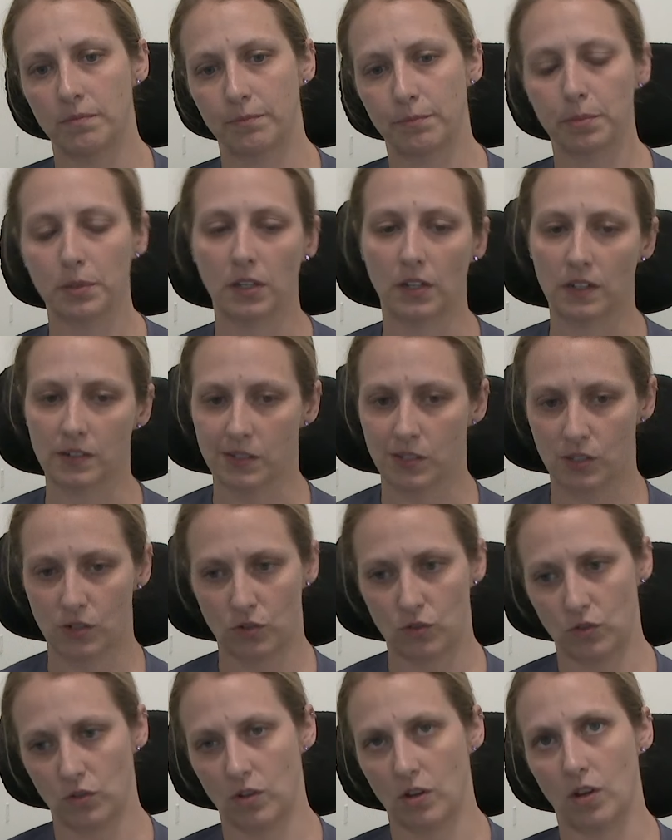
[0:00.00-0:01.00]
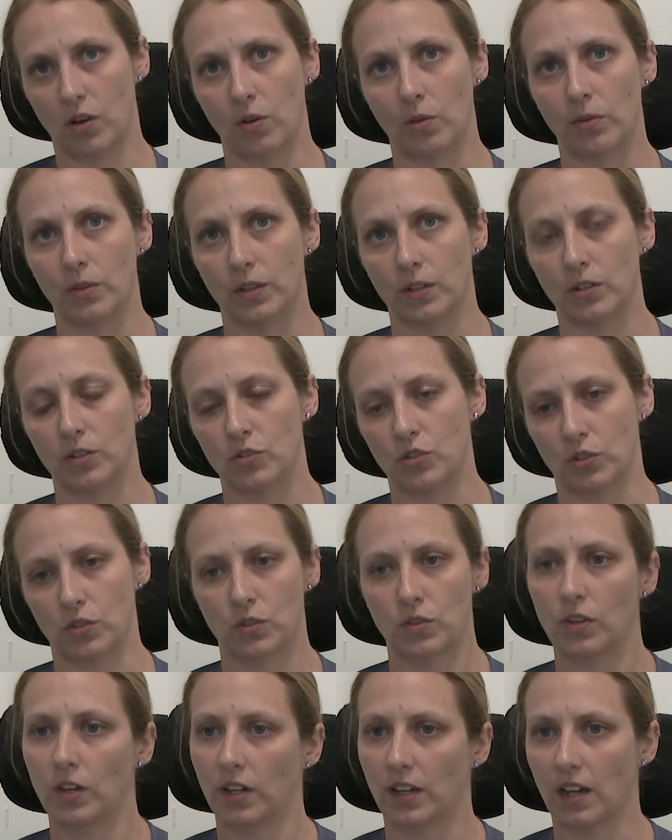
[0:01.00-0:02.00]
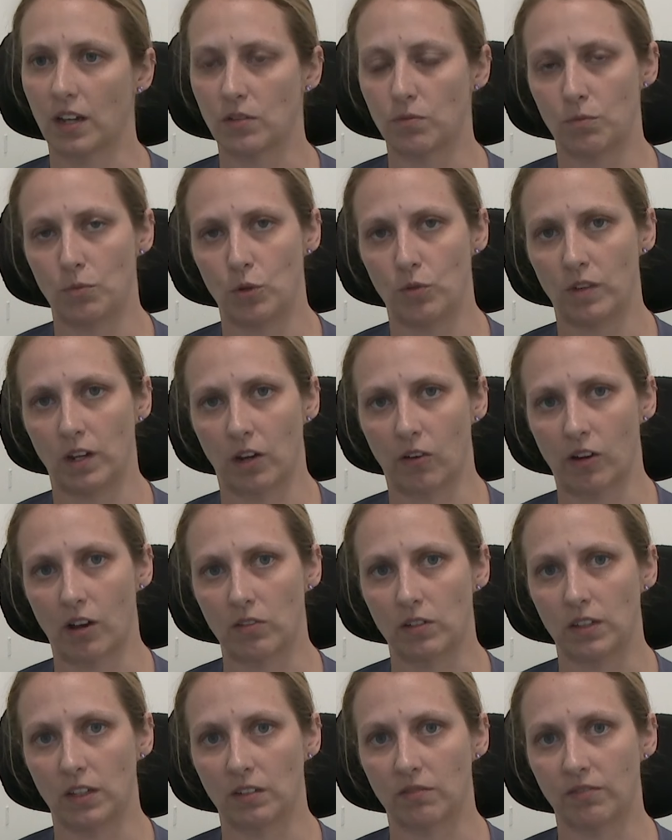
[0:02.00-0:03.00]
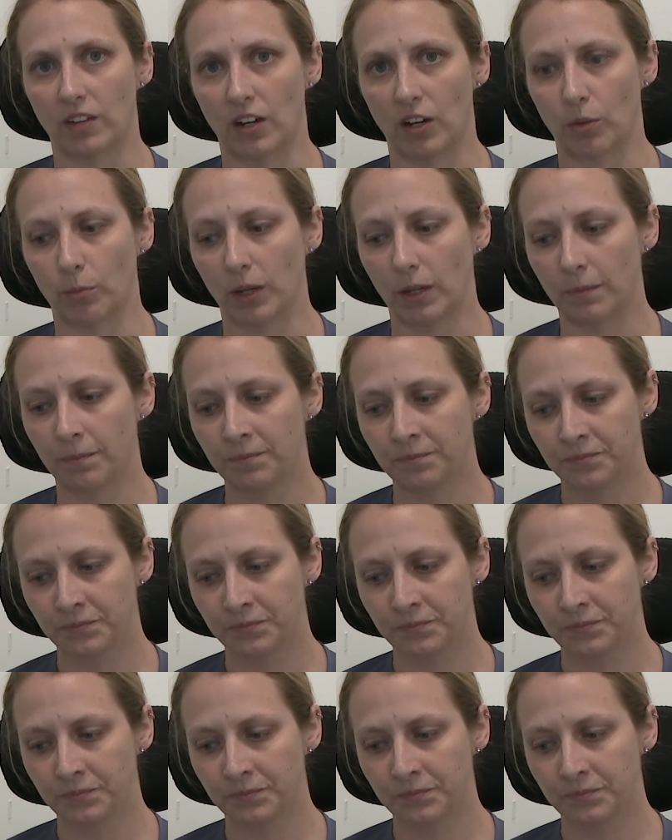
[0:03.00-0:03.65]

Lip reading: plus all the just, again, moving around the environment.